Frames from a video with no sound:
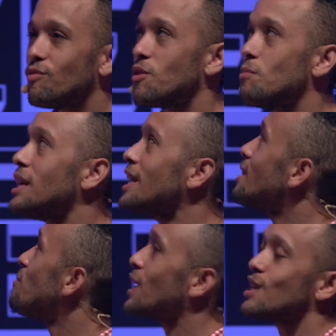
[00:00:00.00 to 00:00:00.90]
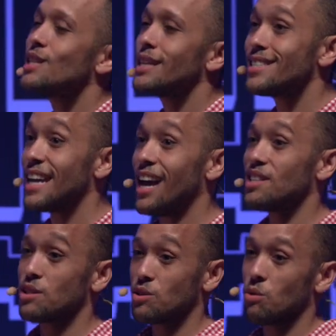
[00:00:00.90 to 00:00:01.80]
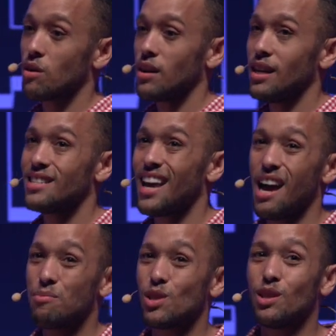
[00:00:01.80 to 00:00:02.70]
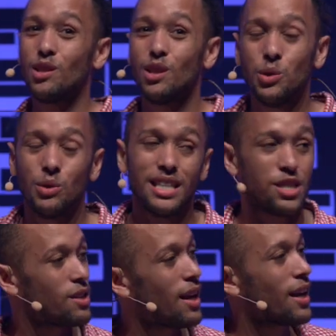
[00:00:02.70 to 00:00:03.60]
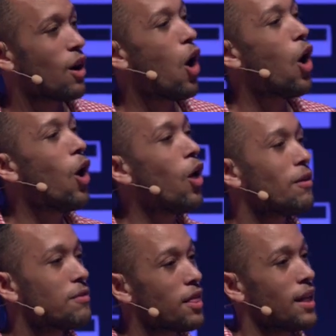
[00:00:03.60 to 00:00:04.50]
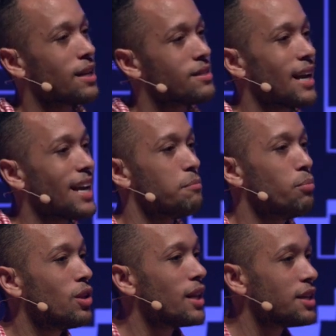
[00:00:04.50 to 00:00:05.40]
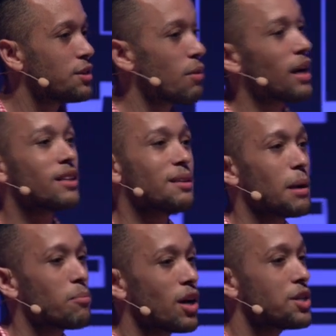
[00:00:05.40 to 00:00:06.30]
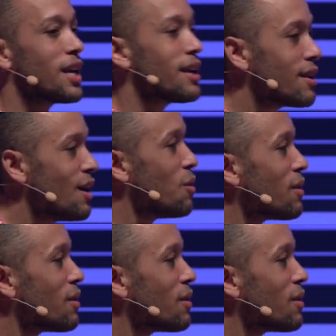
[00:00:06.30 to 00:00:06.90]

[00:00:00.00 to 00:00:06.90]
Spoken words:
for me, the biggest thing is the asset store. It's absolutely stunning. All of the things that I can pull in directly into my project